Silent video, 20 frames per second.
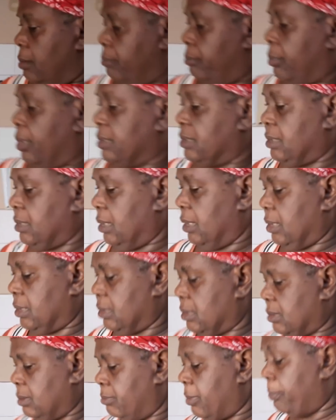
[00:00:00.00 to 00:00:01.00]
But
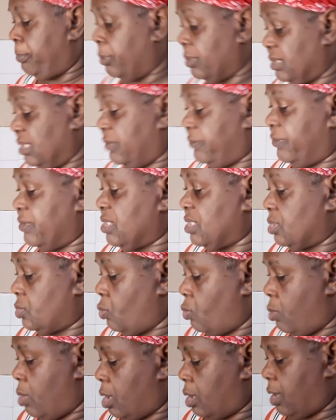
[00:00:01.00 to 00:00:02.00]
I put it for
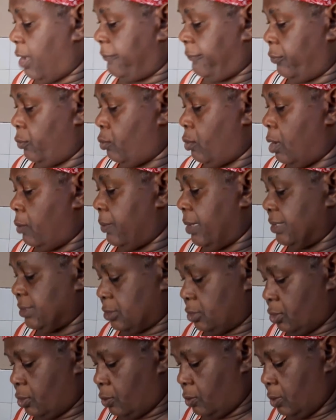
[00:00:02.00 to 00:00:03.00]
soak a few hours
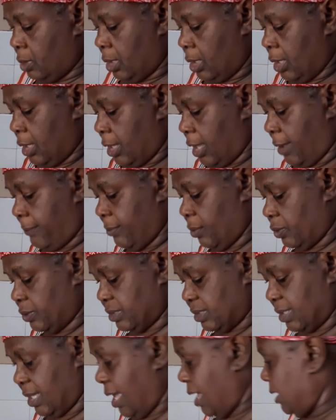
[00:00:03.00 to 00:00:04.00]
now. And I
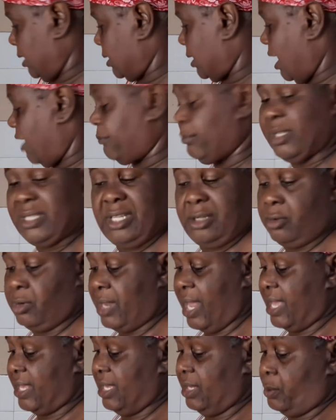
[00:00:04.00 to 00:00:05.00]
scald it out. But it look
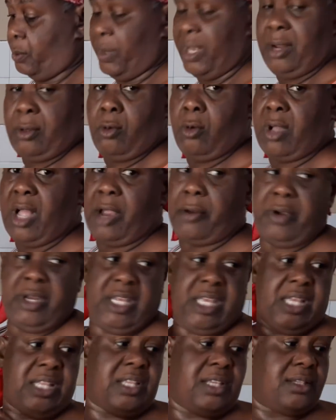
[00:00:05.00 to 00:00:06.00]
like it well cooked already.
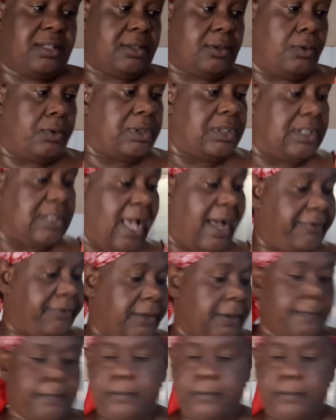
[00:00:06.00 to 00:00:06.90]
It is so soft.